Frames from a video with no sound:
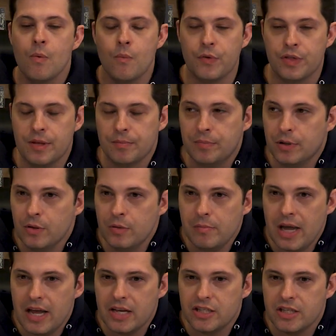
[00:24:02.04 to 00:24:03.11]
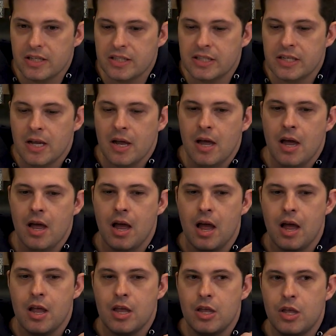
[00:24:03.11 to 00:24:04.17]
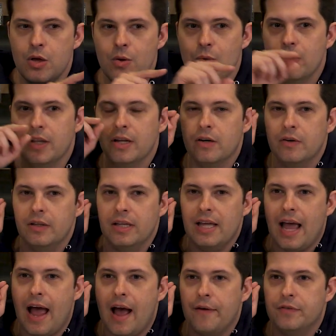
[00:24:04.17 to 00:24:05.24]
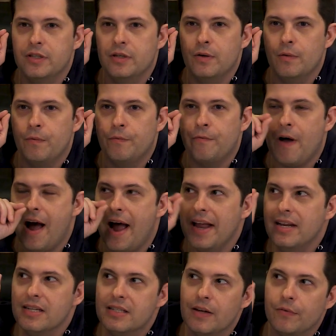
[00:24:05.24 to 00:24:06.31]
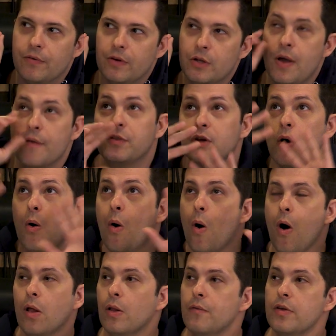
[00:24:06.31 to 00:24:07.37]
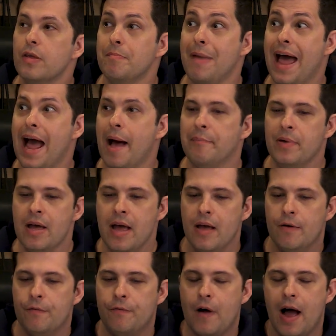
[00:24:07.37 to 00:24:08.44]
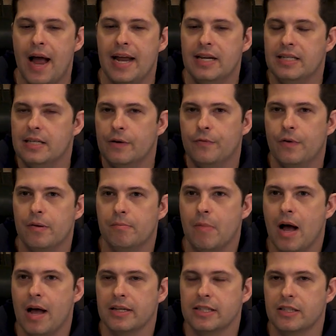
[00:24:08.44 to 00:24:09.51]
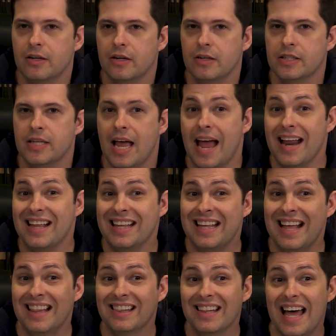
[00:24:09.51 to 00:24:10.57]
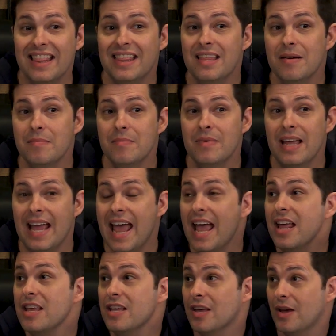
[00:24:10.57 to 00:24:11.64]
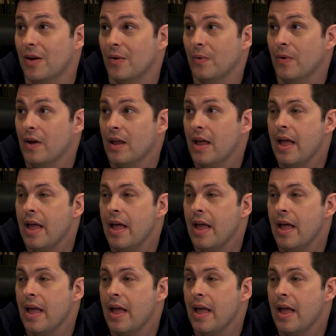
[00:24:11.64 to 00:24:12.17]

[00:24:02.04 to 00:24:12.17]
With the blue mages, you literally have to you have to go all over the map, find different monsters, let them hit you,